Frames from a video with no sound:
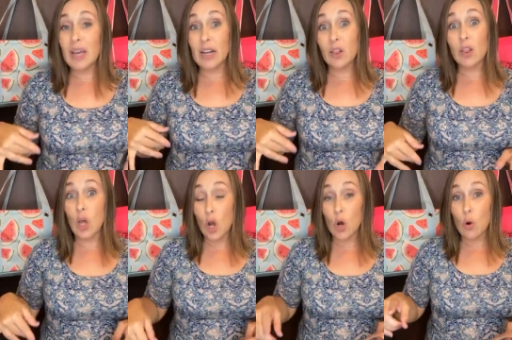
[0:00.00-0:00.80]
I'm getting
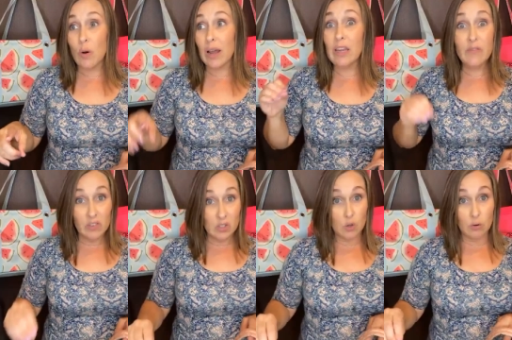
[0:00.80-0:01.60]
low
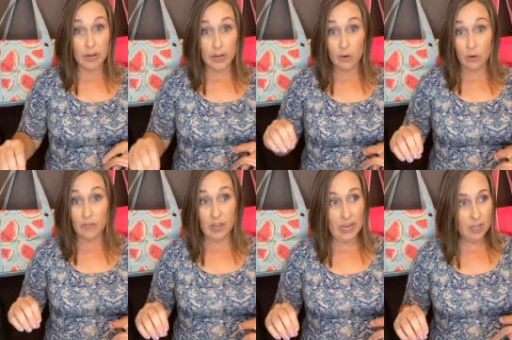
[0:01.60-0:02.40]
inventory
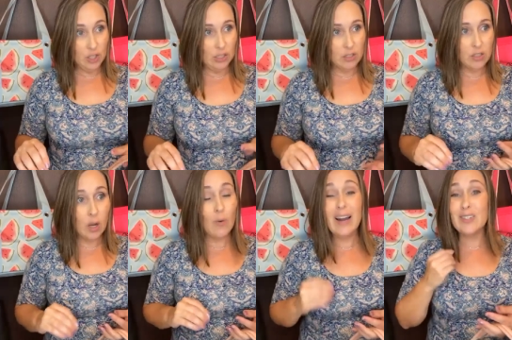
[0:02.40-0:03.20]
notifications.
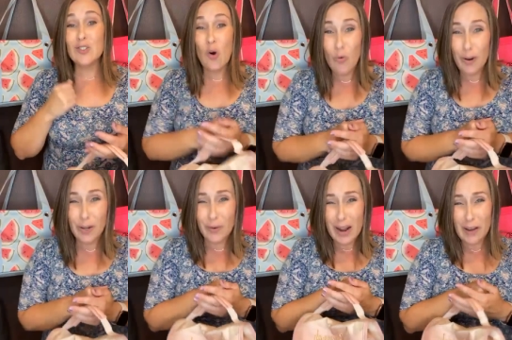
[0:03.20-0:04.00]
So I don't
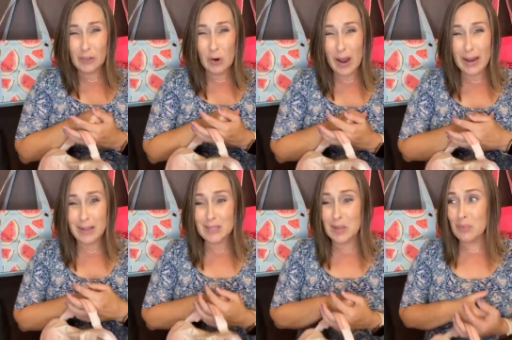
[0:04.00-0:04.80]
want you to have your
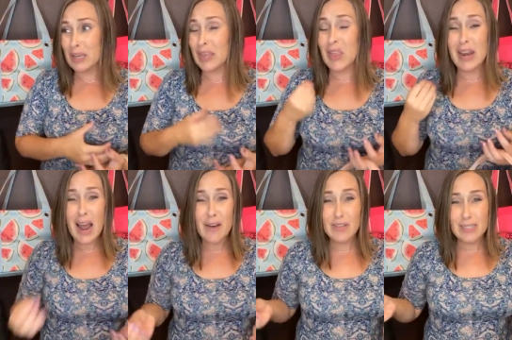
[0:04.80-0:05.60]
eye on something and
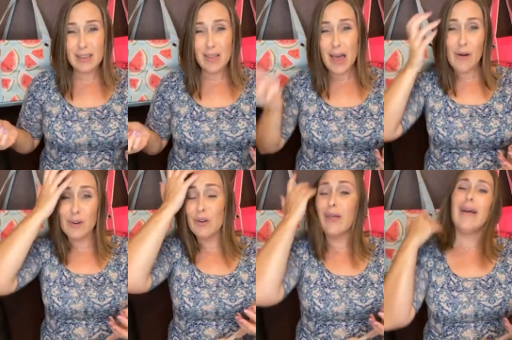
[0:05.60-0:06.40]
then have it sell
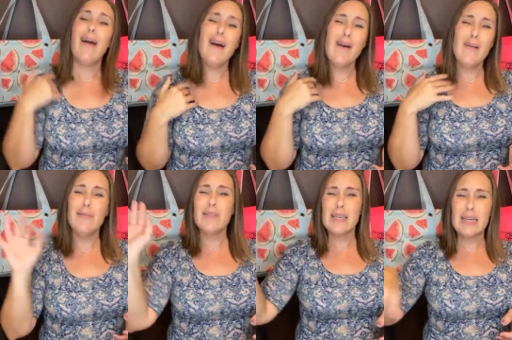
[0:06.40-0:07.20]
out. And you're like,
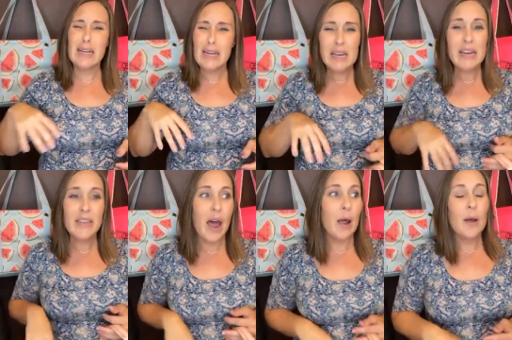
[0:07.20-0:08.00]
oh, I was thinking of
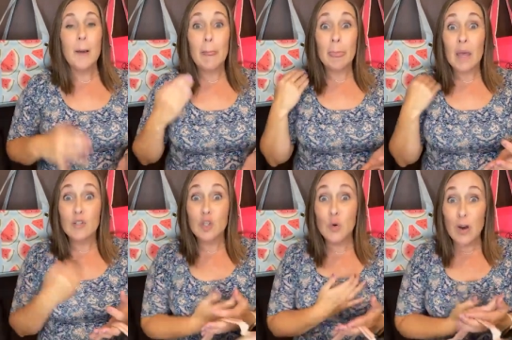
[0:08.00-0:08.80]
getting that.
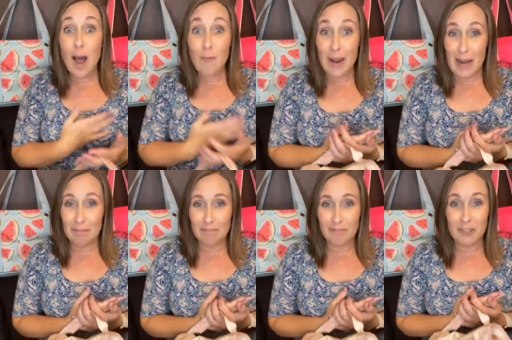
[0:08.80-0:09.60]
Do not
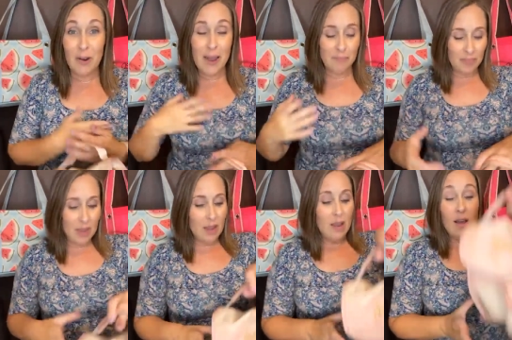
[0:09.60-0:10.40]
wait, okay?